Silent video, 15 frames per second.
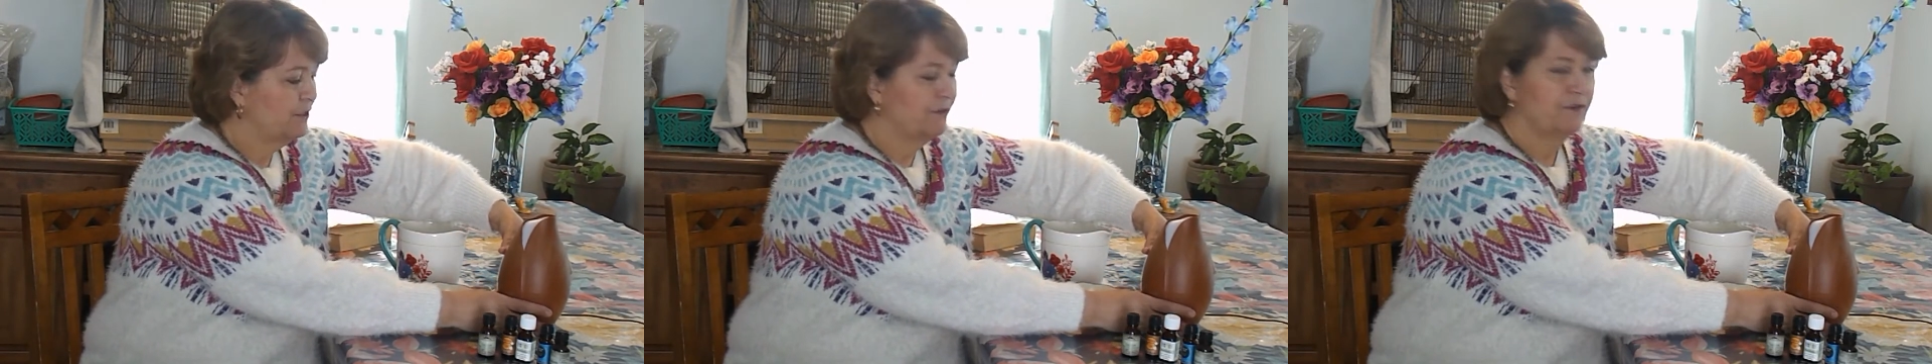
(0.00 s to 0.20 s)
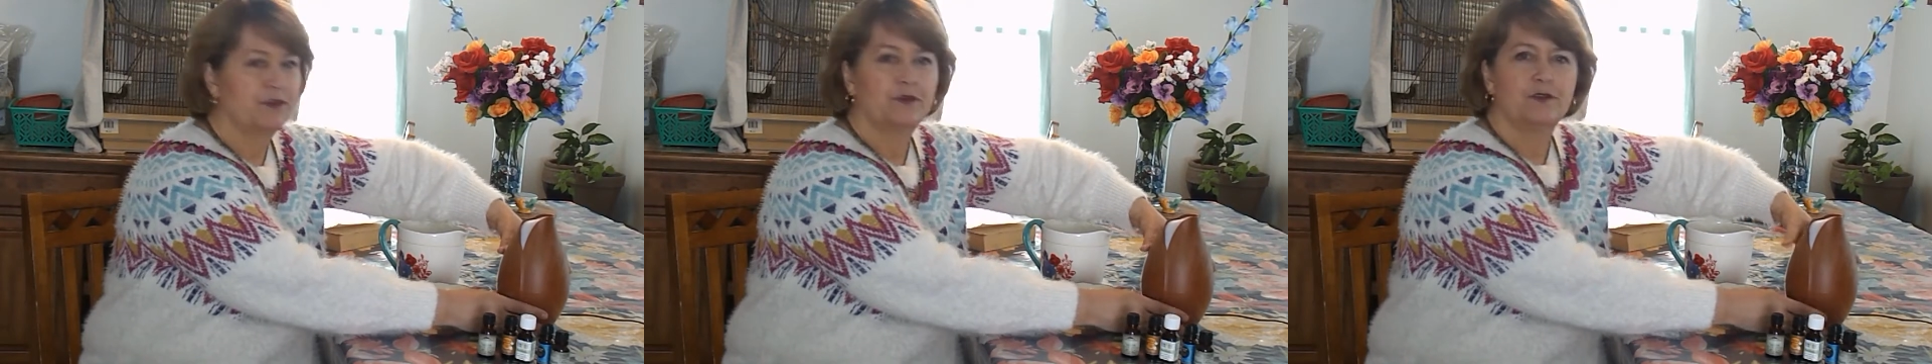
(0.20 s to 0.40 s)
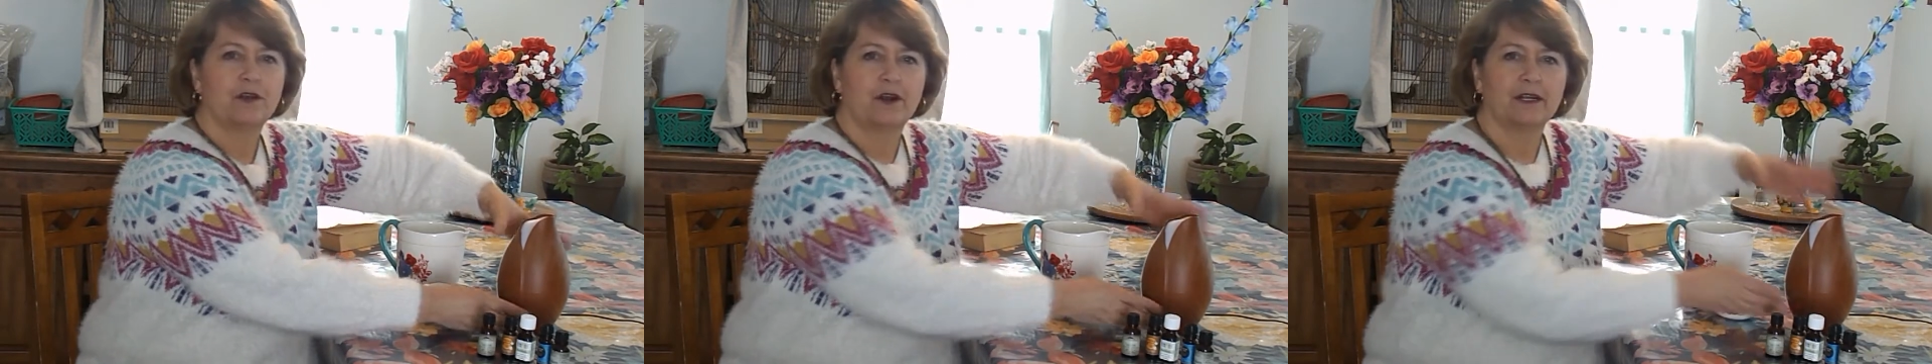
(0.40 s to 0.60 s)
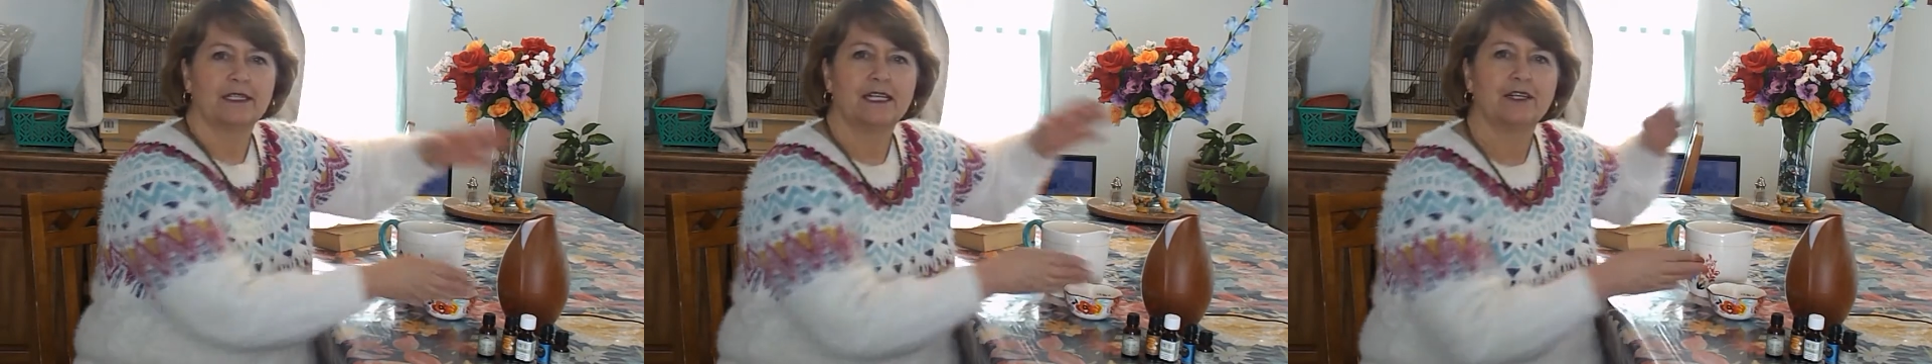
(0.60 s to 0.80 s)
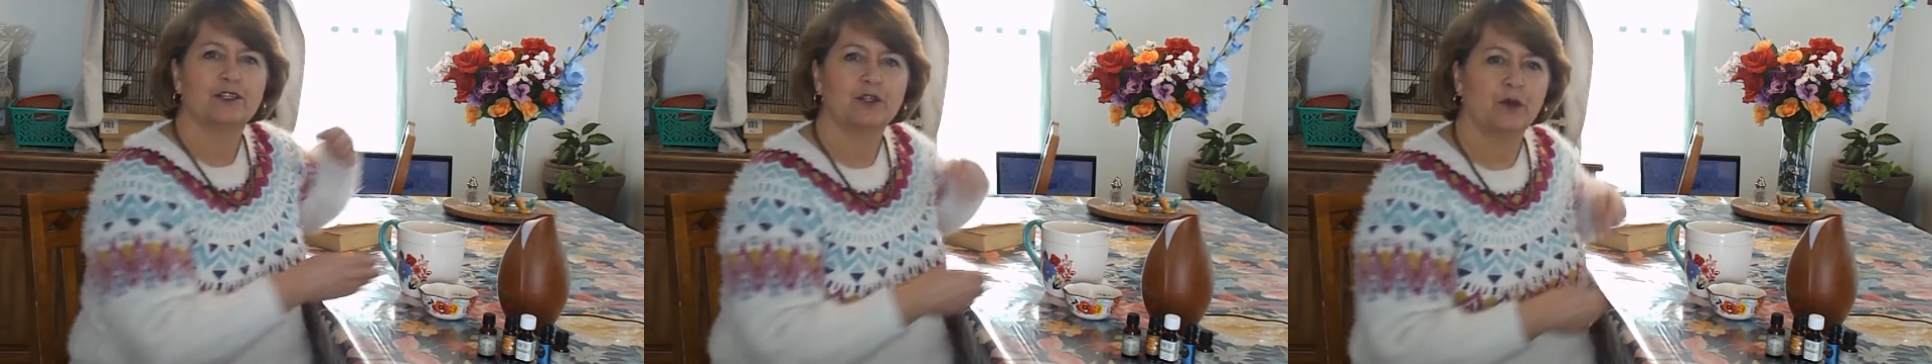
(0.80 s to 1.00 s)
diffuse our
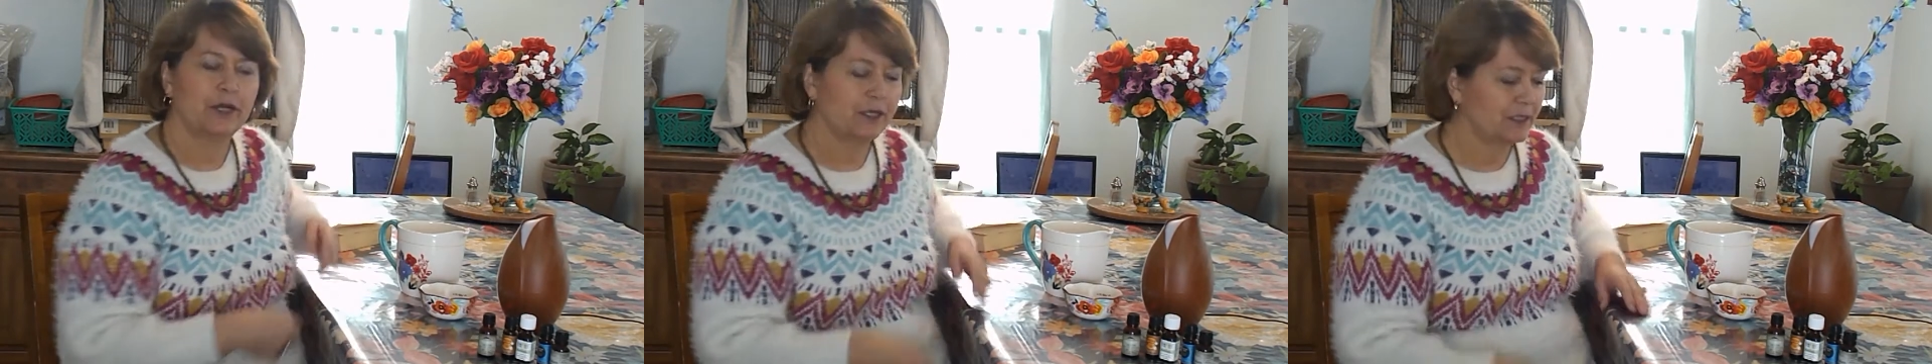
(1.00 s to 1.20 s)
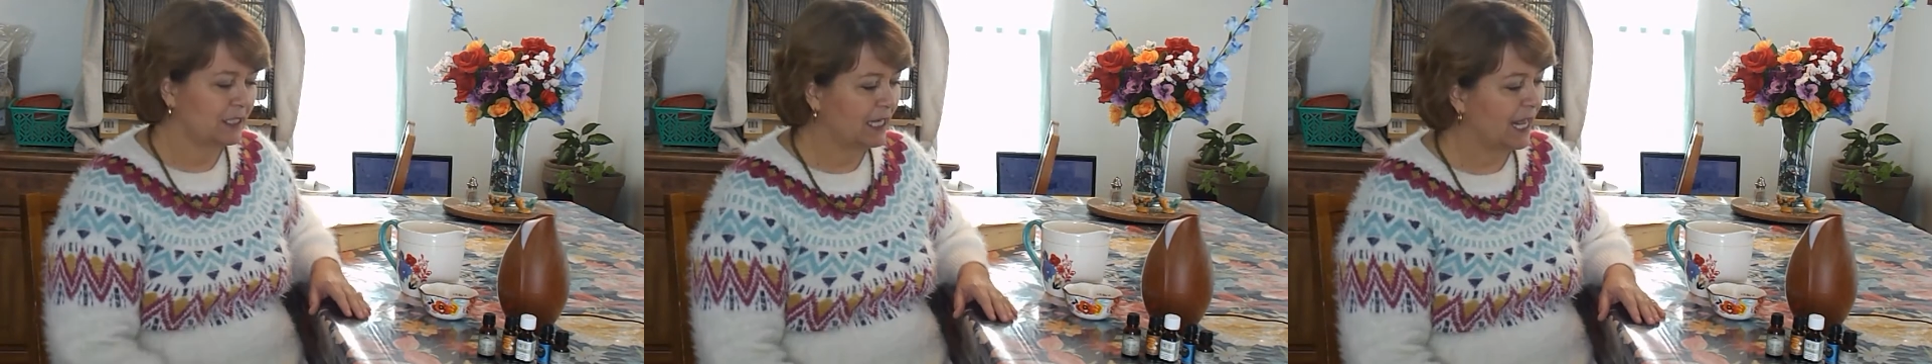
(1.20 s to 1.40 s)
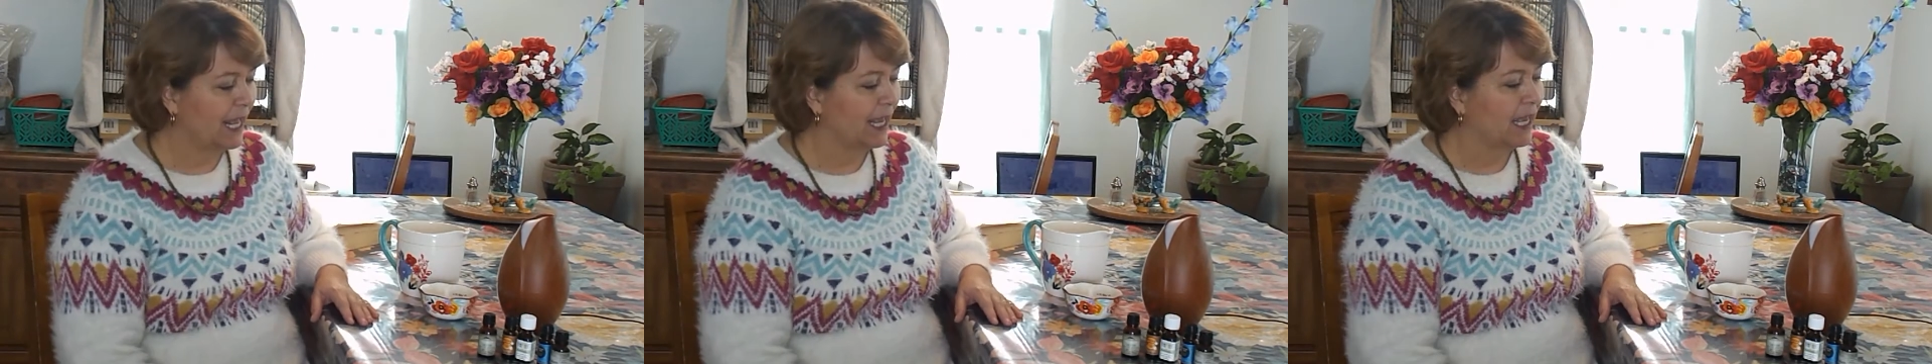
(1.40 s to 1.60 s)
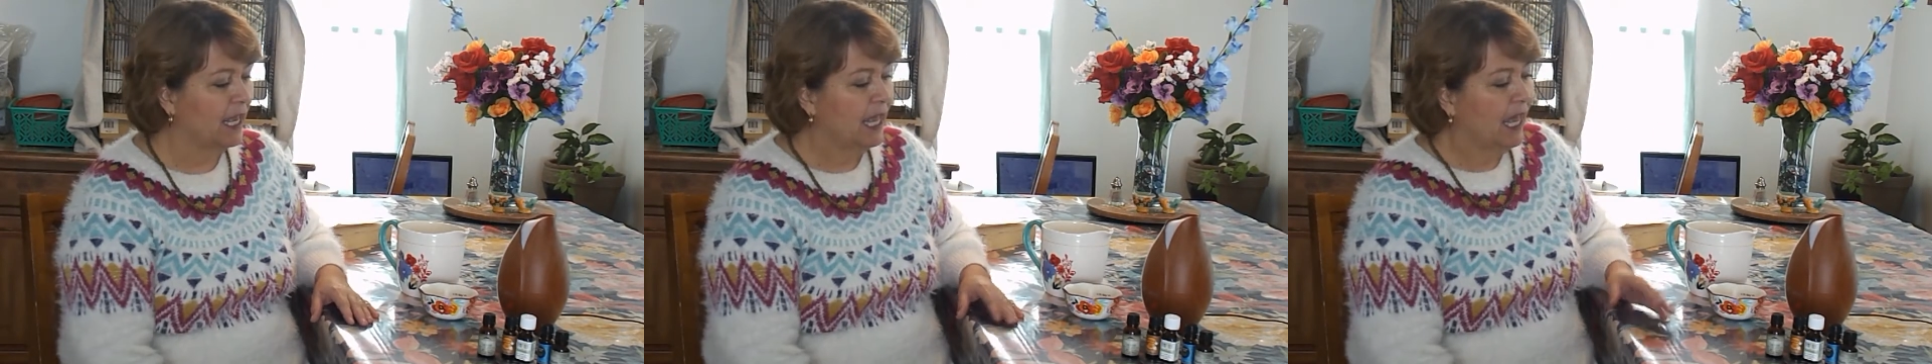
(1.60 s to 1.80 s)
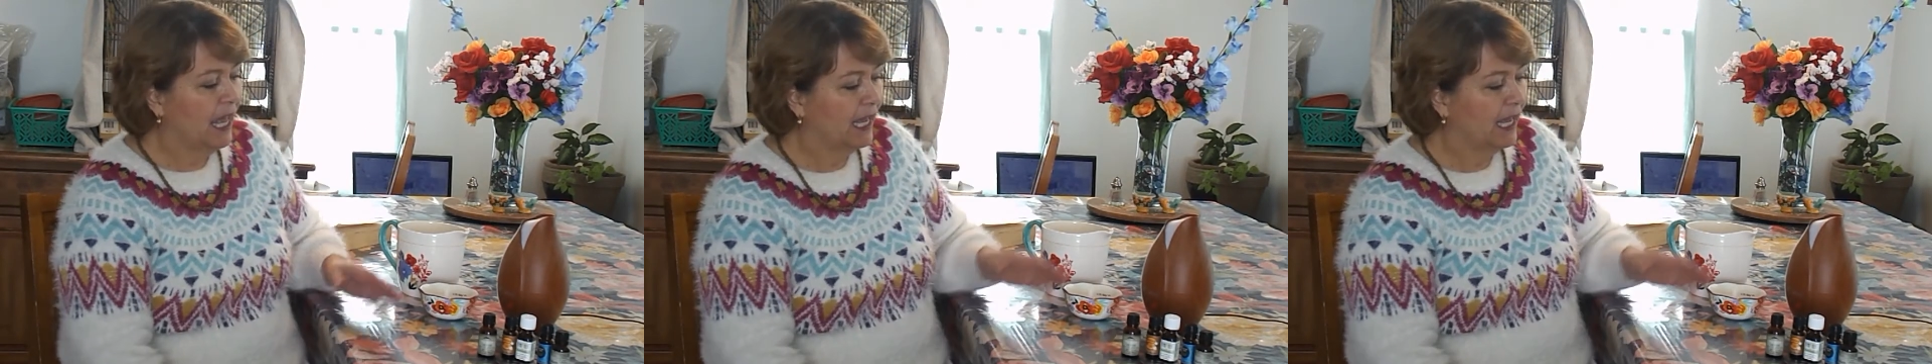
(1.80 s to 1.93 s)
essential oil today.